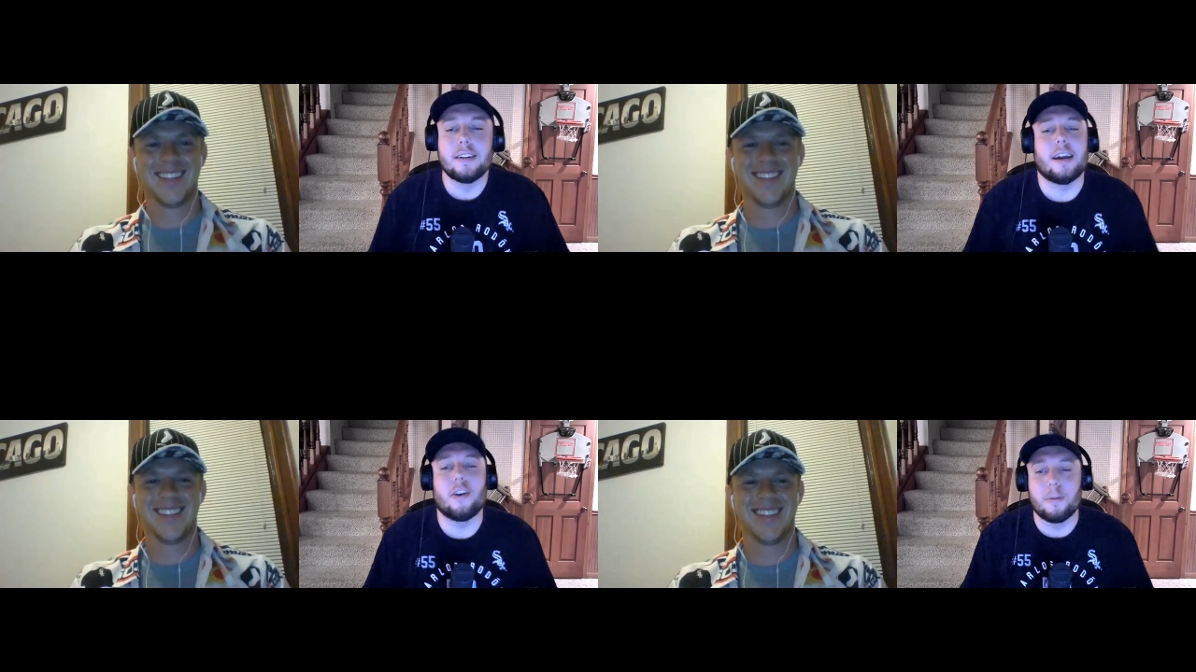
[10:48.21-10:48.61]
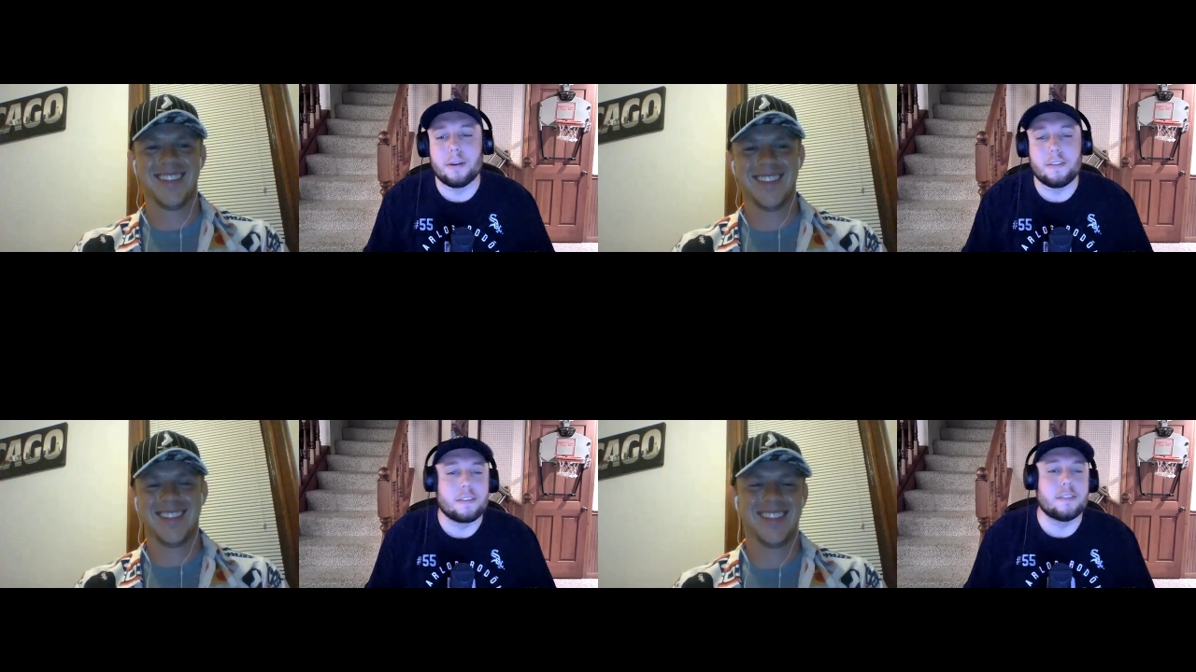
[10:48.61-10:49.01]

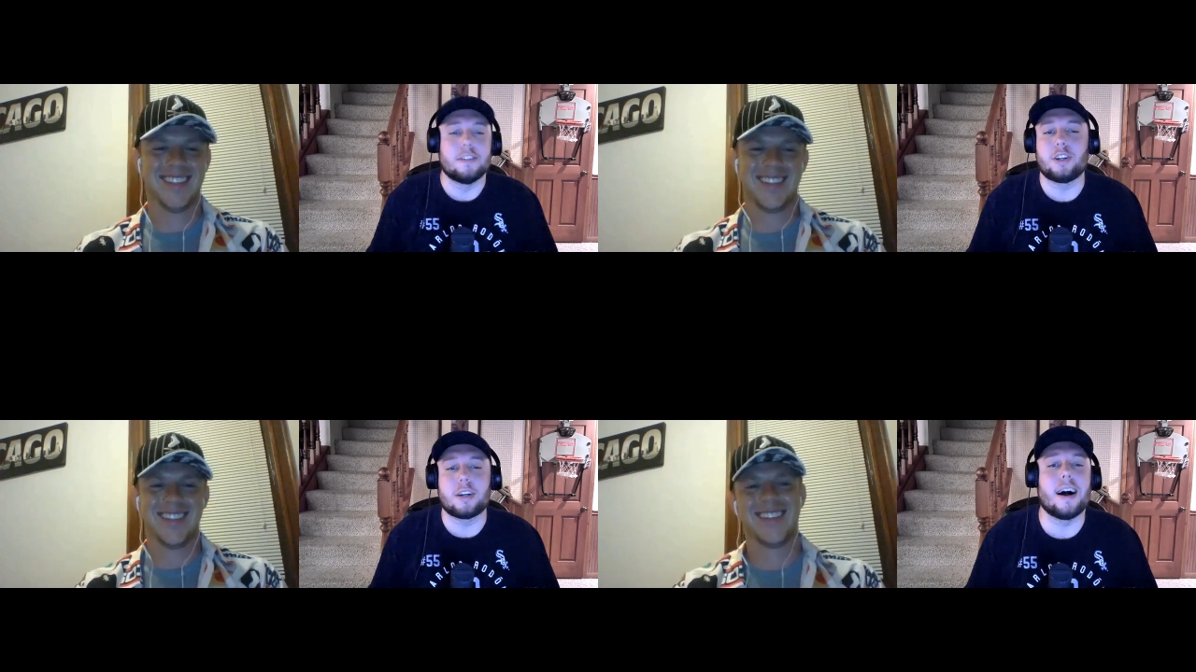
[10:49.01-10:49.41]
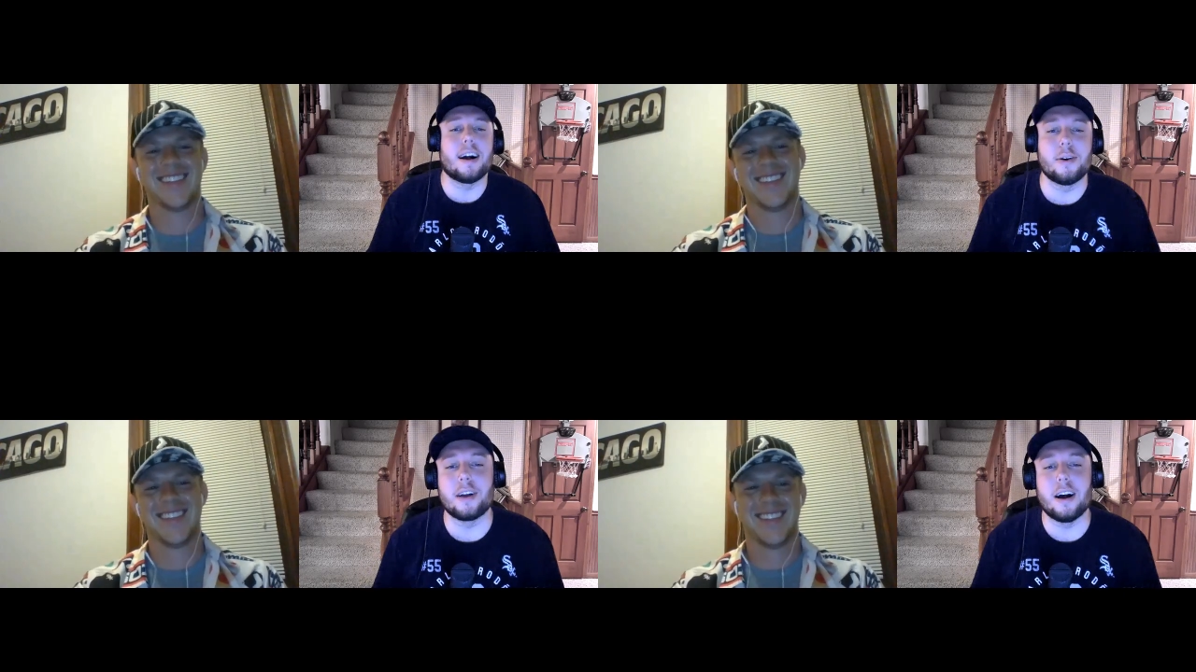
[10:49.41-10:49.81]
Speaker 1: terrible
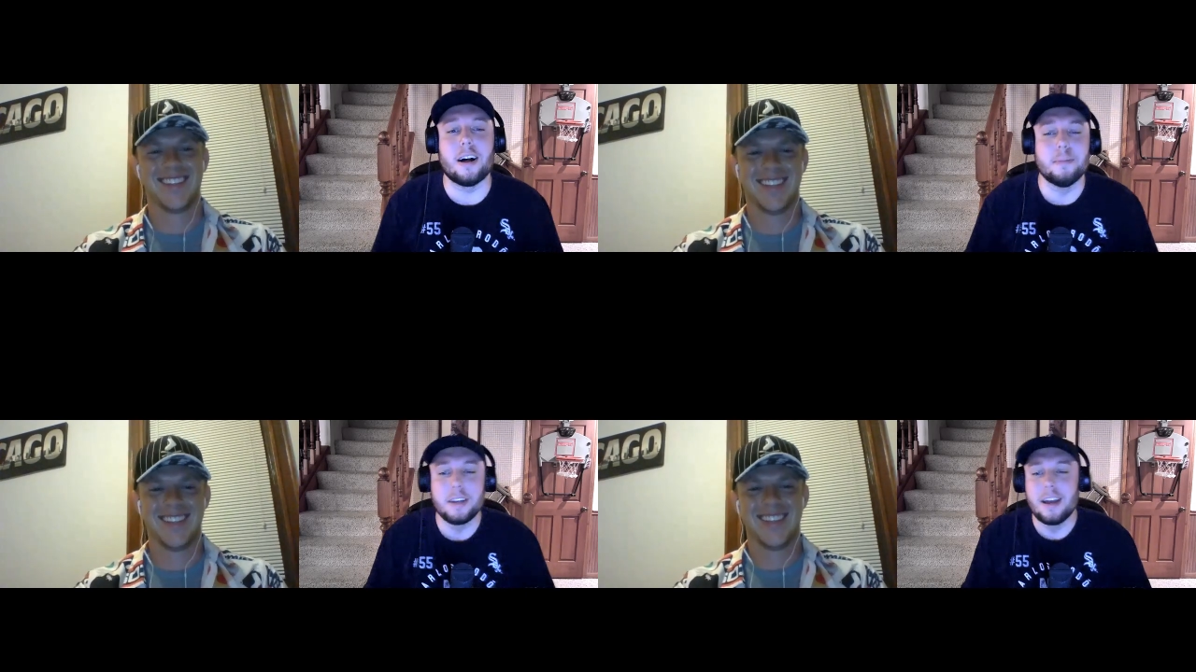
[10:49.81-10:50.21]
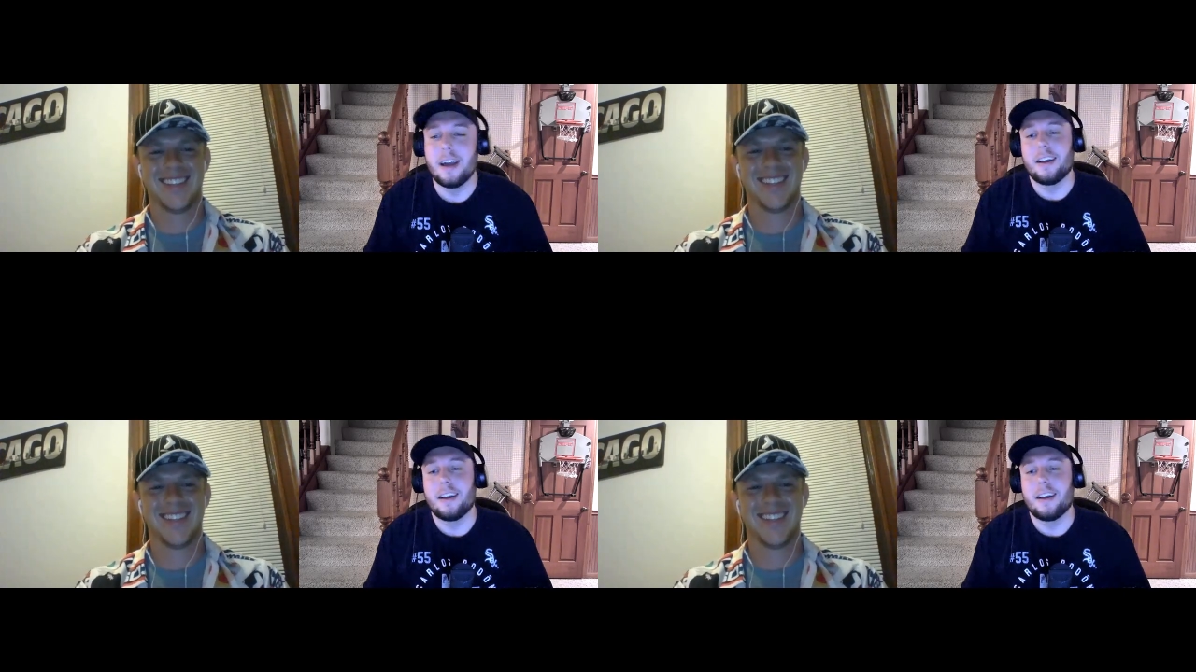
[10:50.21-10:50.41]
Chicago Cubs